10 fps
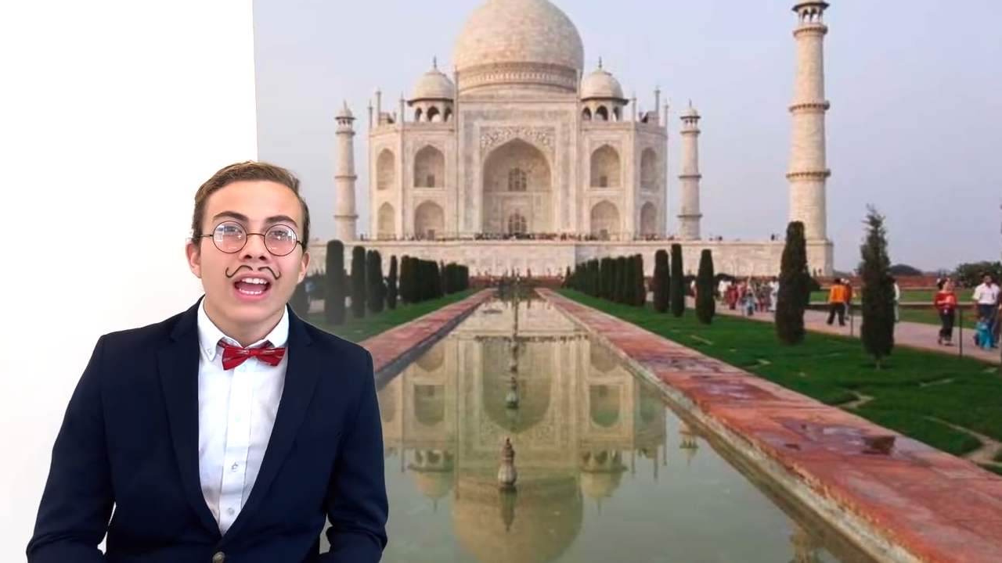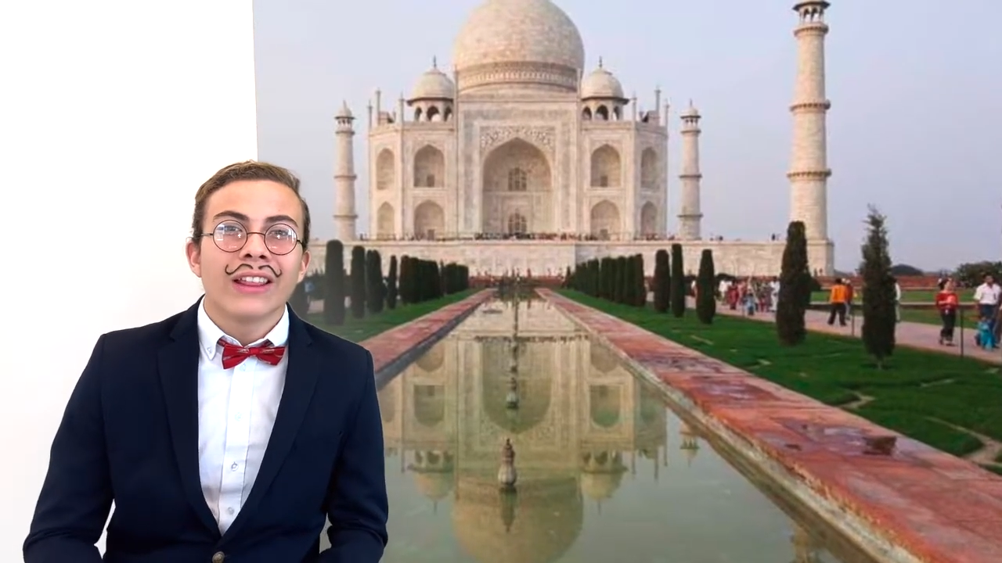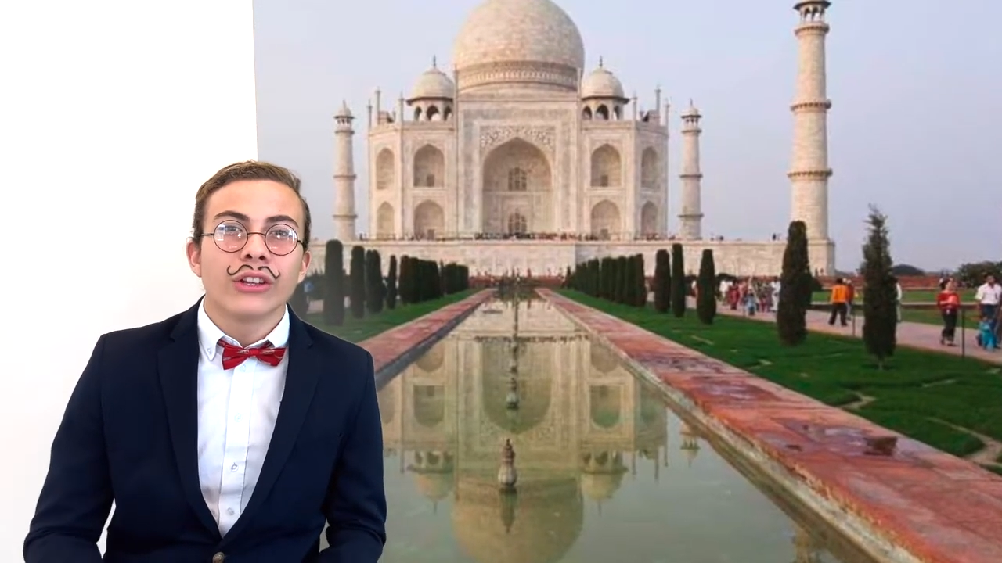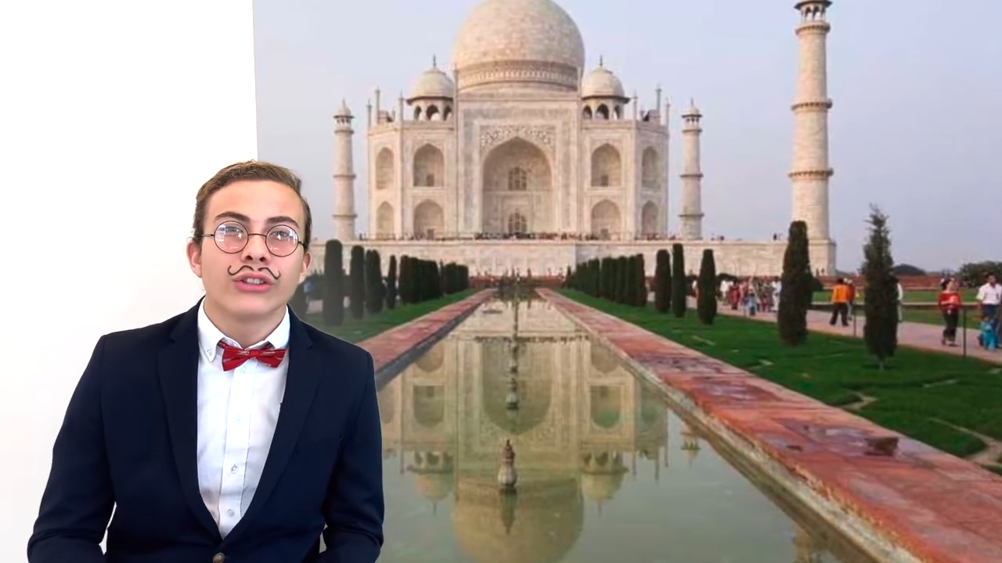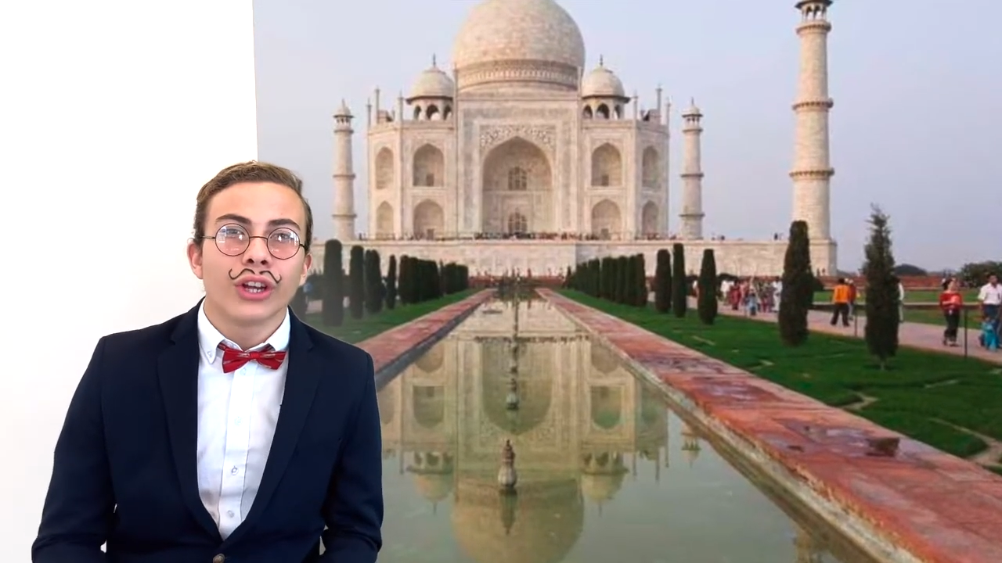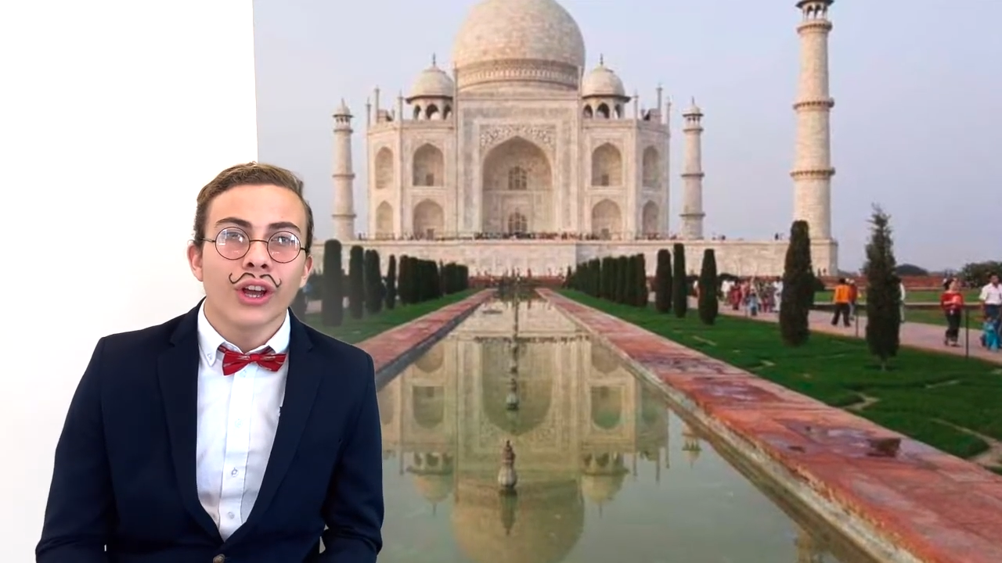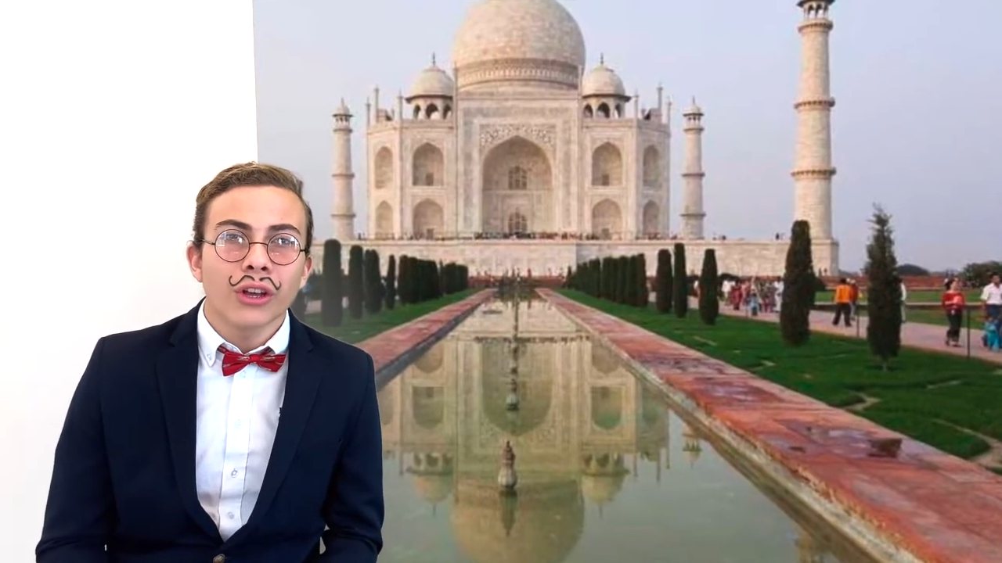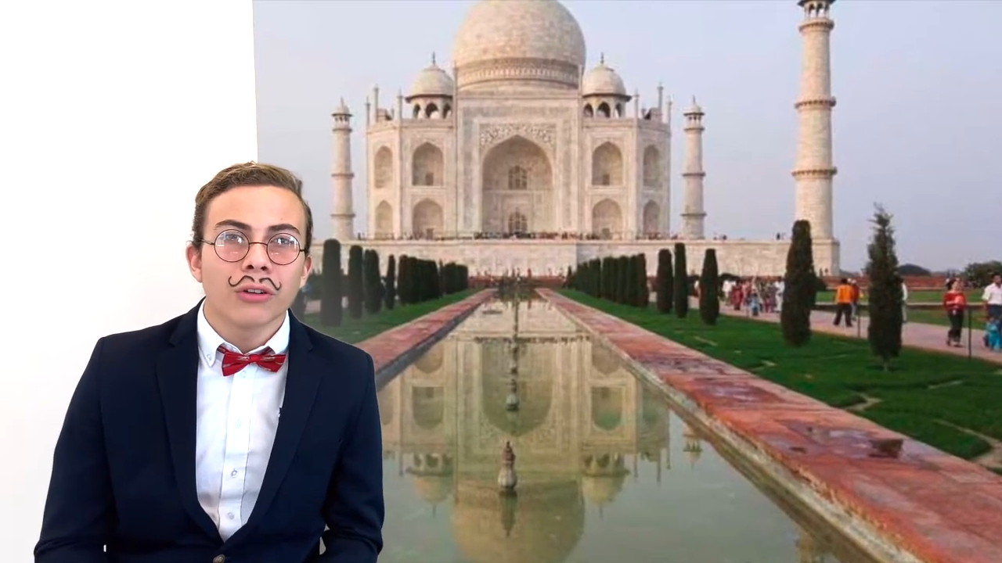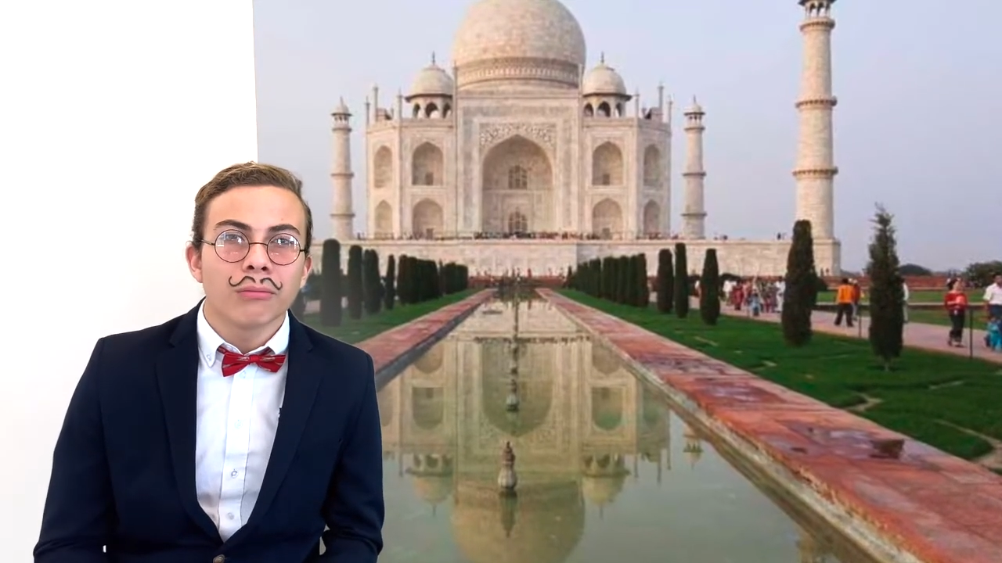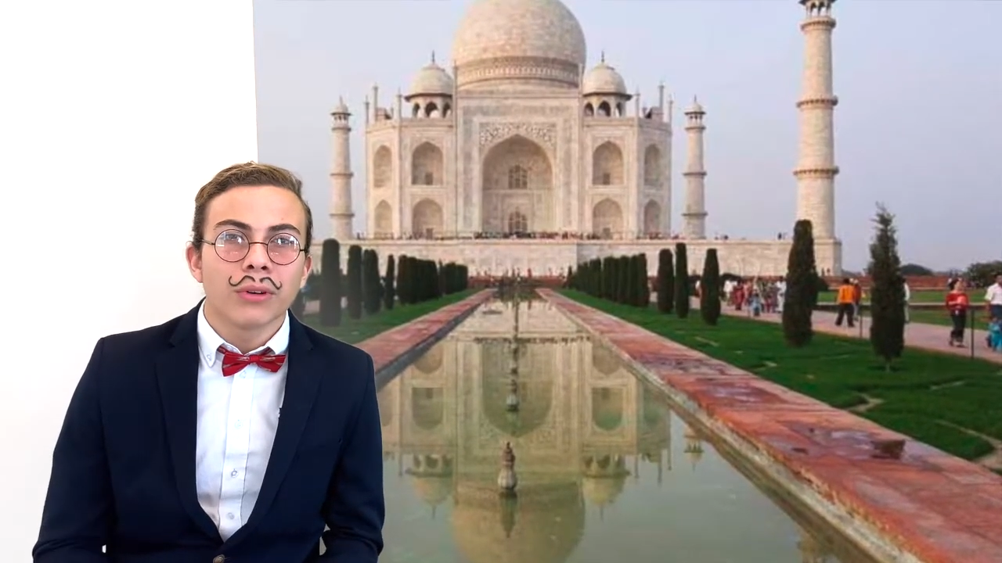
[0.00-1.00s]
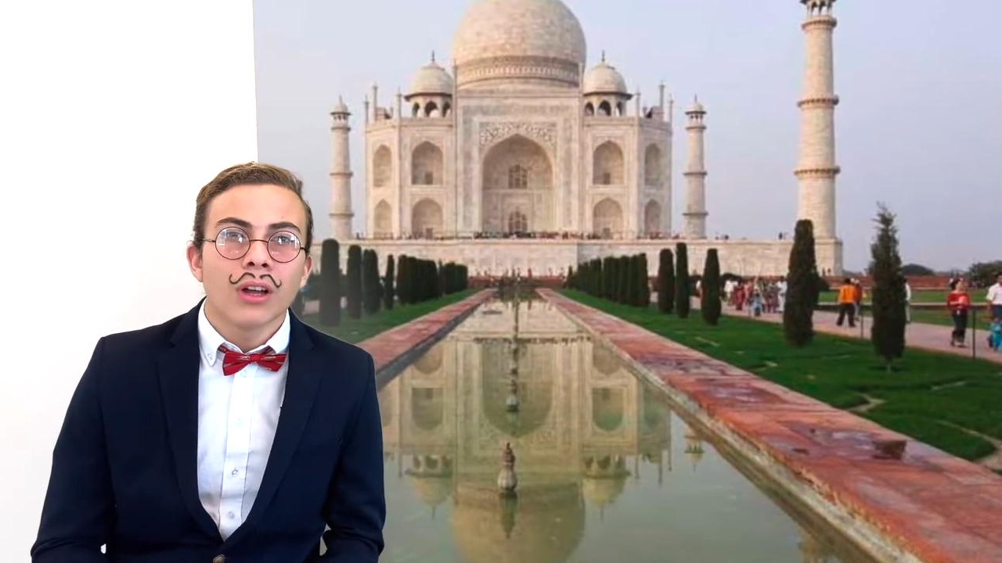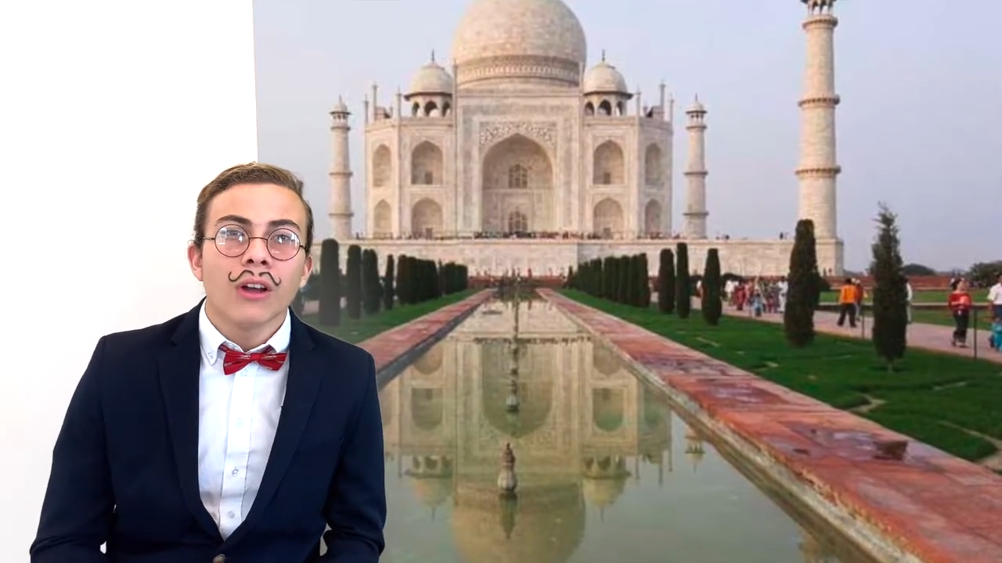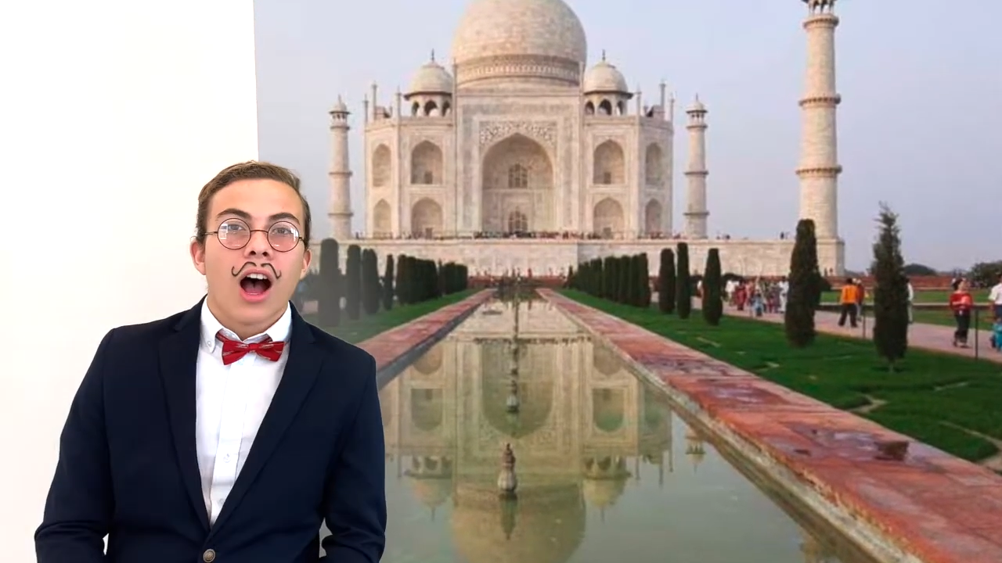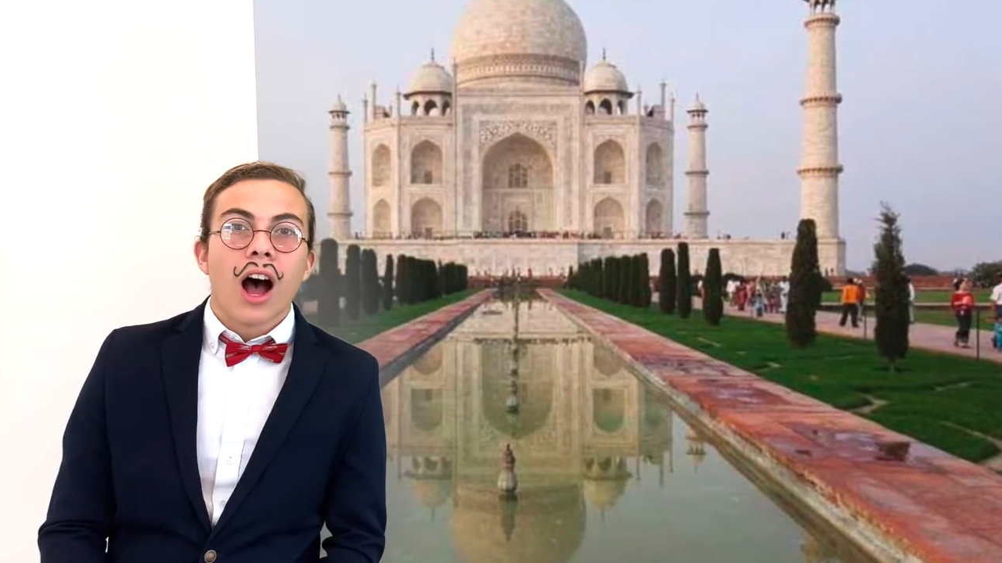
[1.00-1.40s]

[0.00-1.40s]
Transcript: the tomb